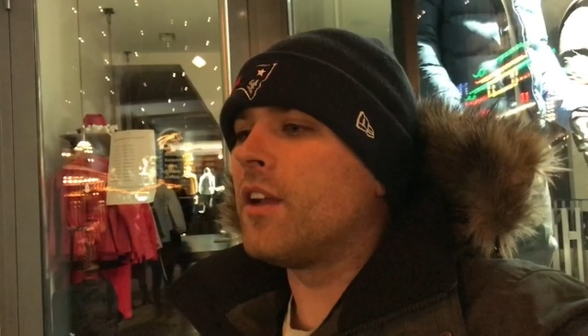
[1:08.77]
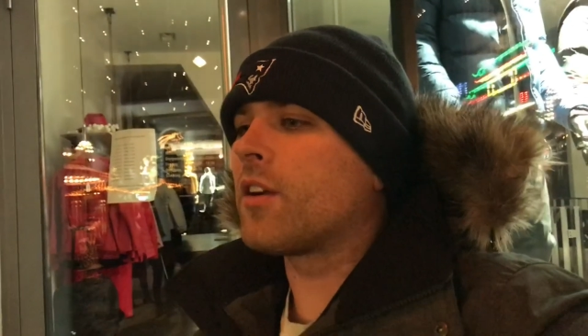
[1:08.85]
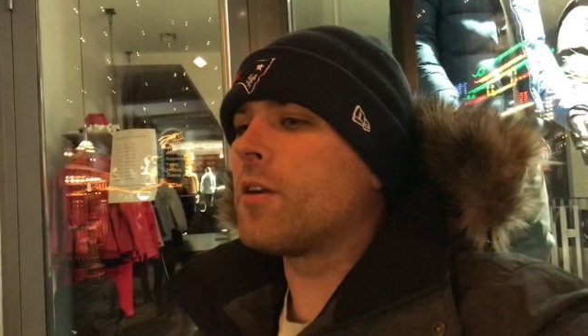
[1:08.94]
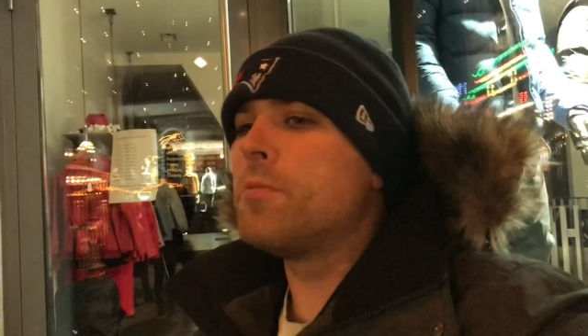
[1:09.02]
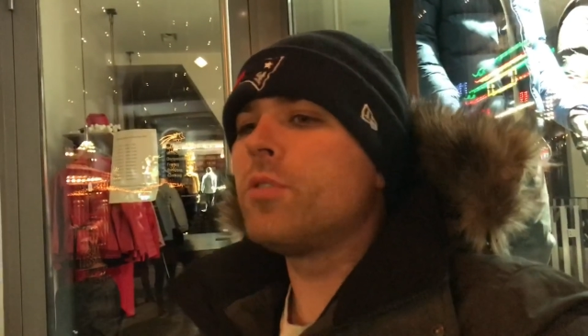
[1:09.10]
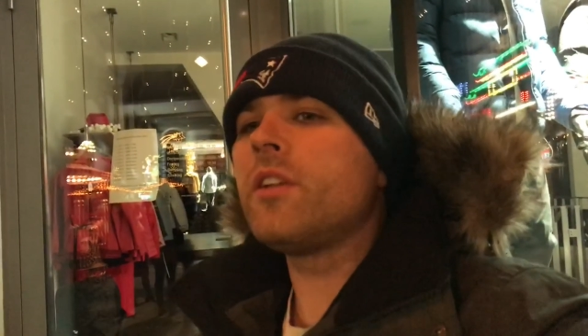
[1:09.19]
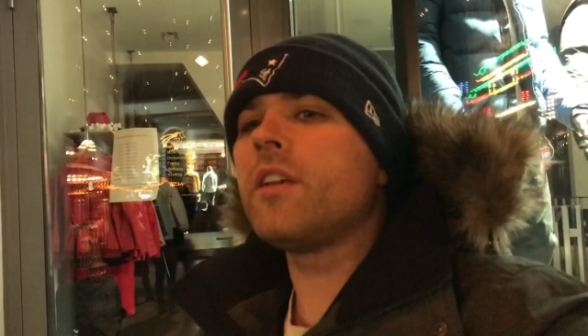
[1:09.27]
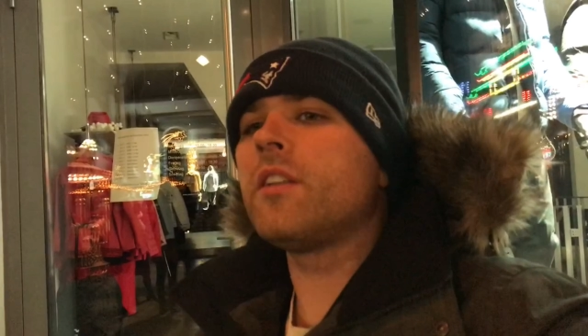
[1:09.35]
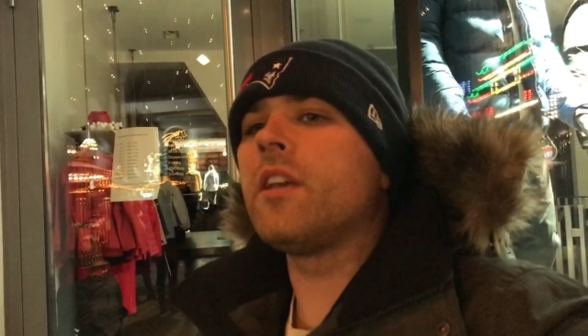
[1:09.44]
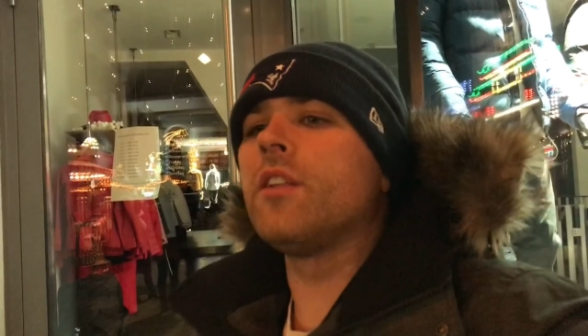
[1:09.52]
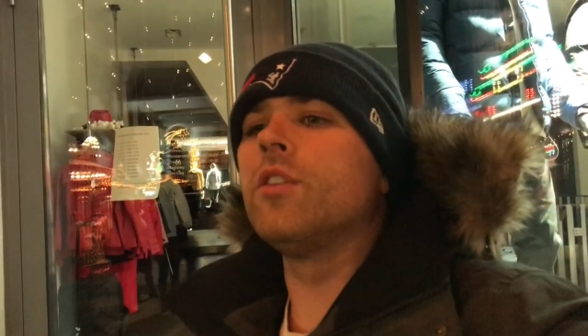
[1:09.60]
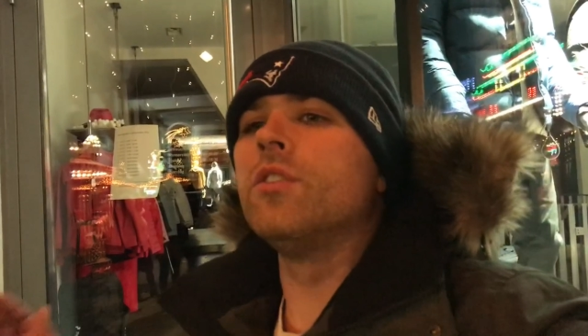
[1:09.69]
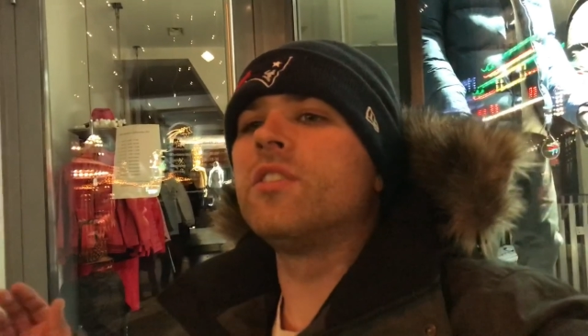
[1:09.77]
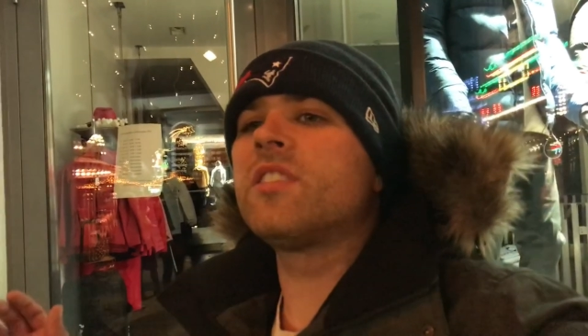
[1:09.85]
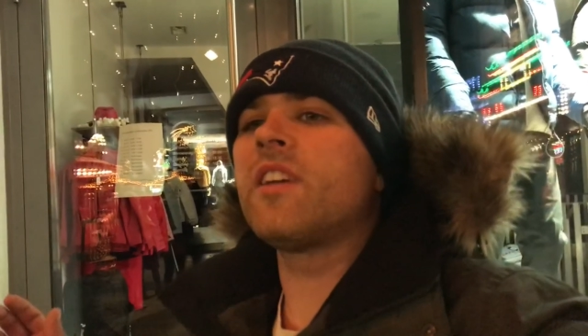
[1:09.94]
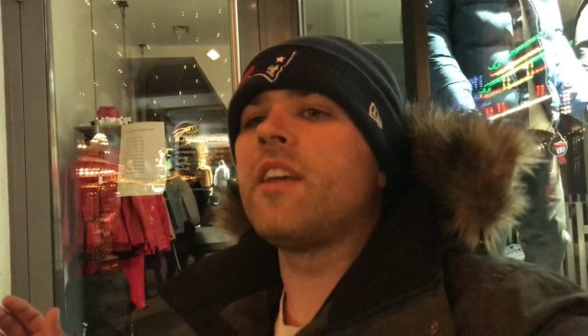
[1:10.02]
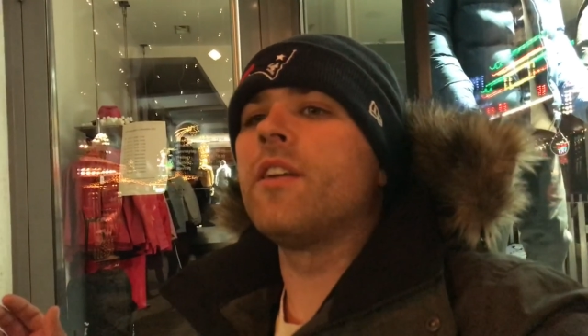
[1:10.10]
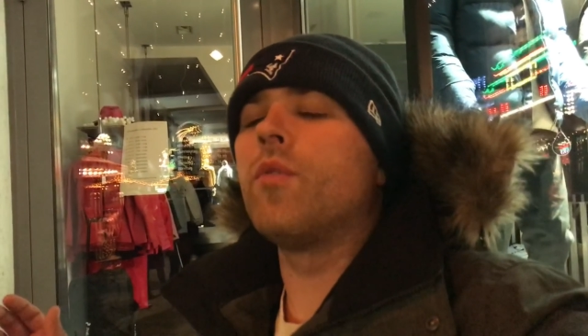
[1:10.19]
completely lose
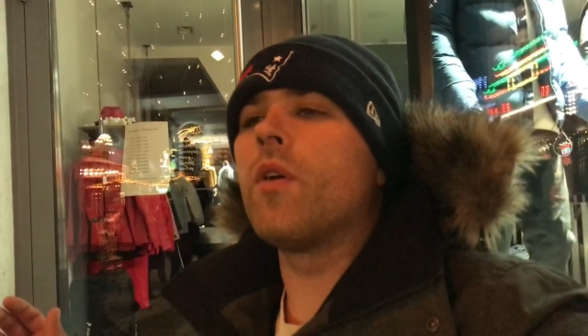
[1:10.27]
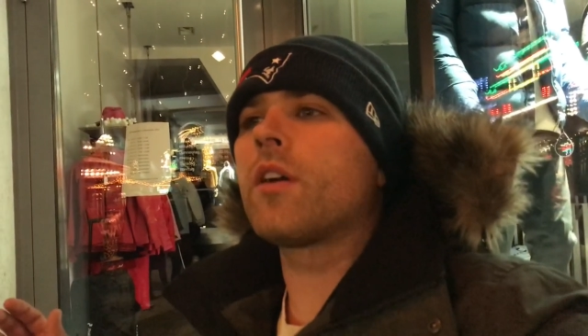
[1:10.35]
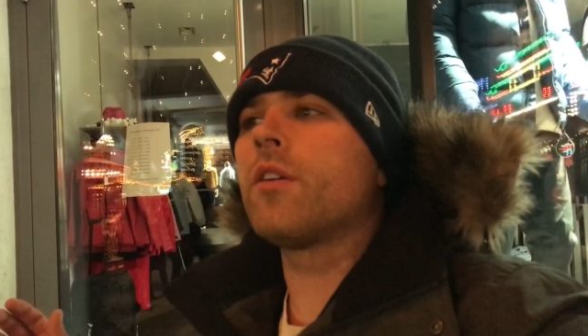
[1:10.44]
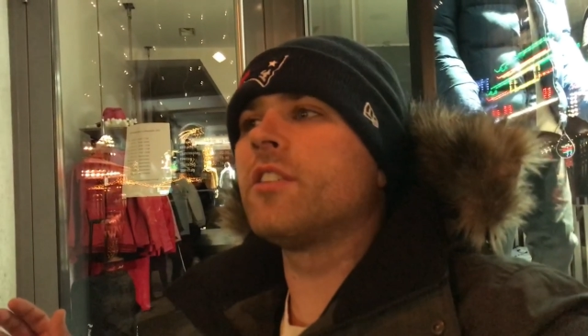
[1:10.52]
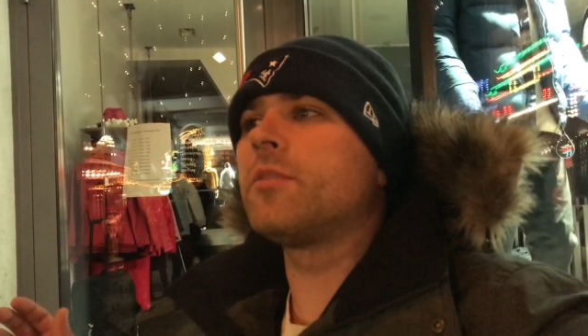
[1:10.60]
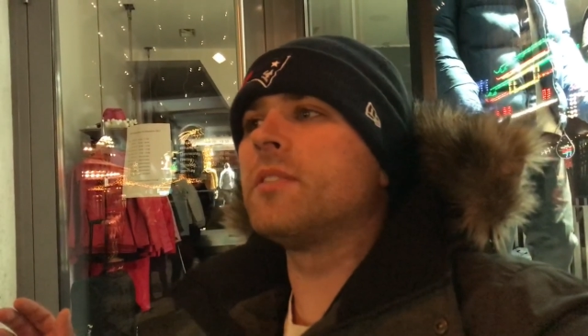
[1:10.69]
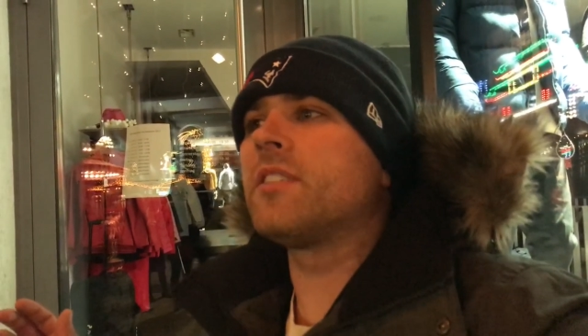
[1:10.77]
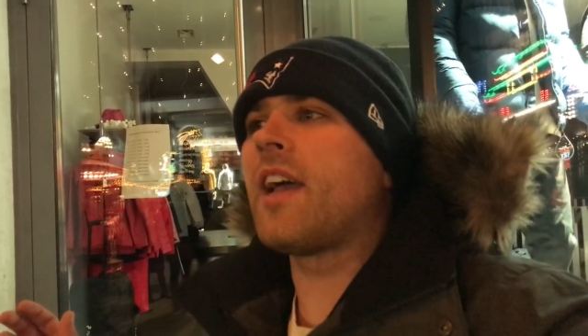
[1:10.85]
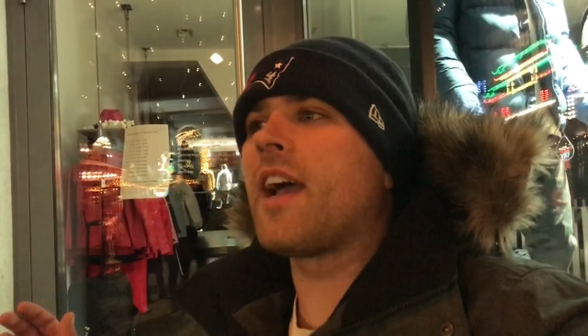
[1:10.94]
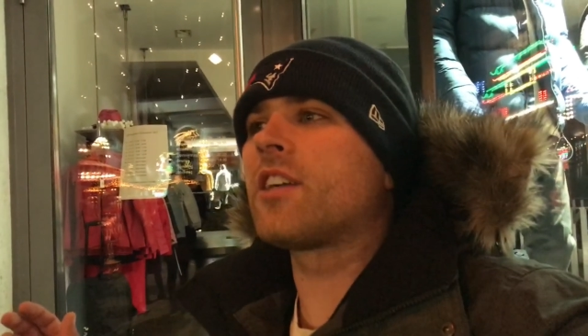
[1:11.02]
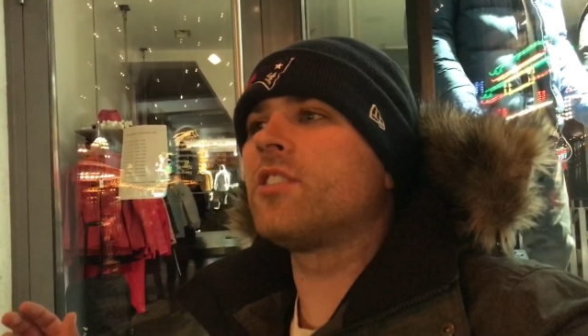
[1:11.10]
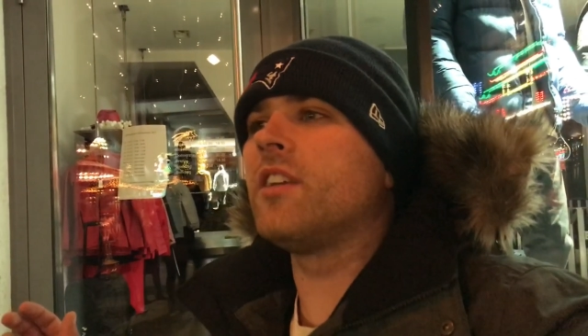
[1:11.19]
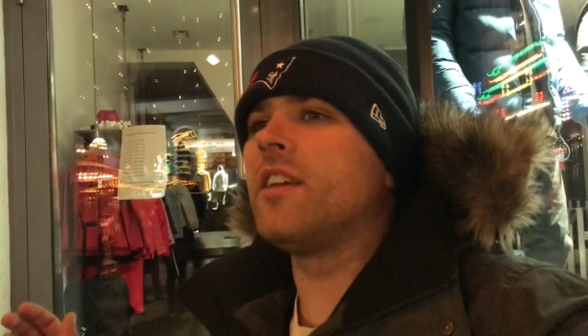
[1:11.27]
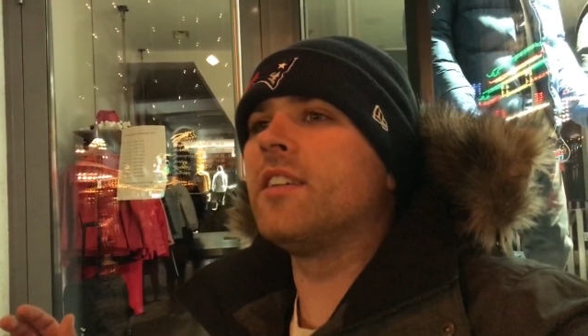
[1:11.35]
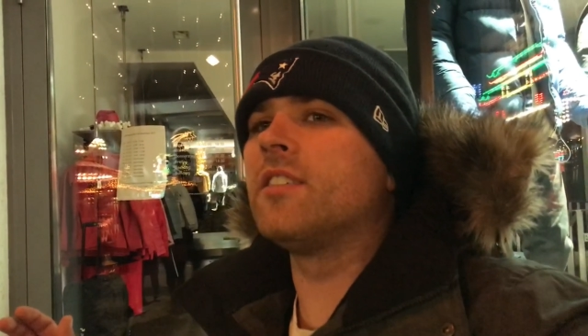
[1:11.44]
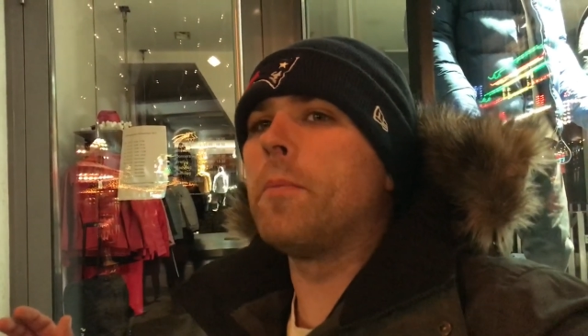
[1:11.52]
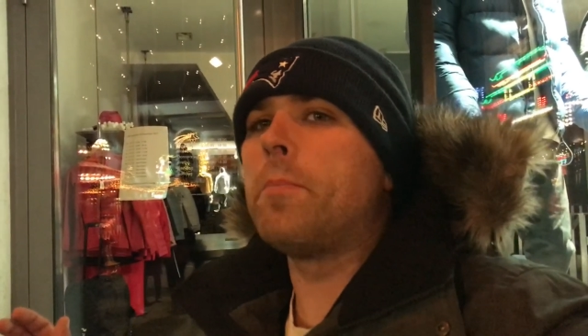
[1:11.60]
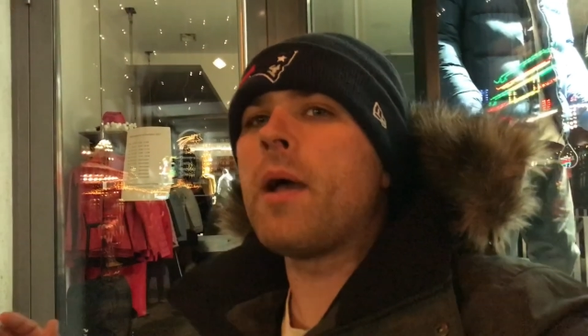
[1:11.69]
sight of what Christmas actually
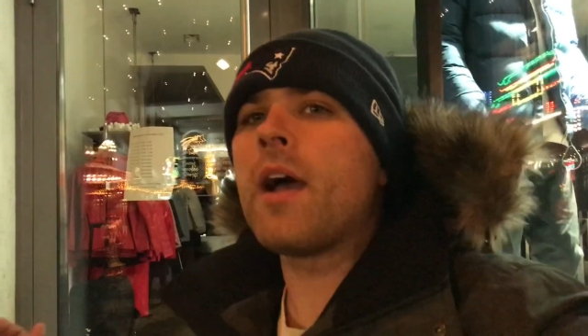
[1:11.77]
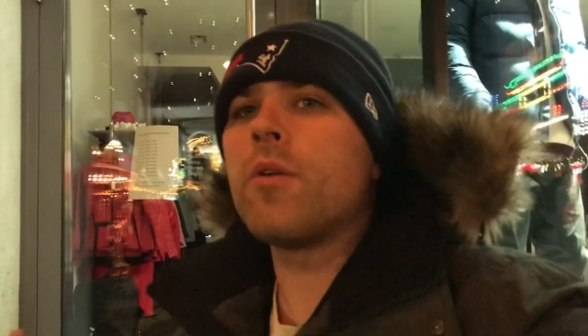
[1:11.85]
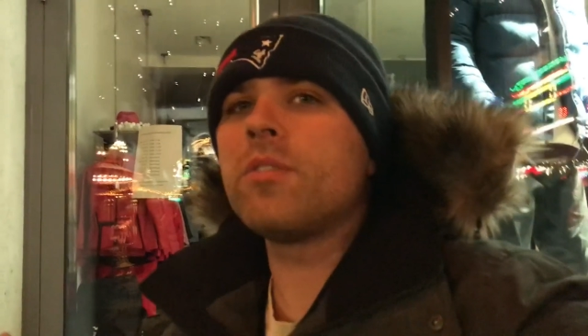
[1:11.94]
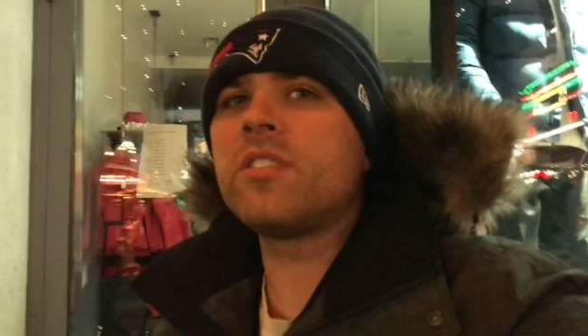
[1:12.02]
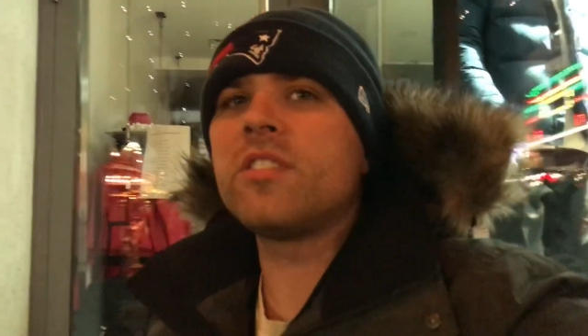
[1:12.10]
is about.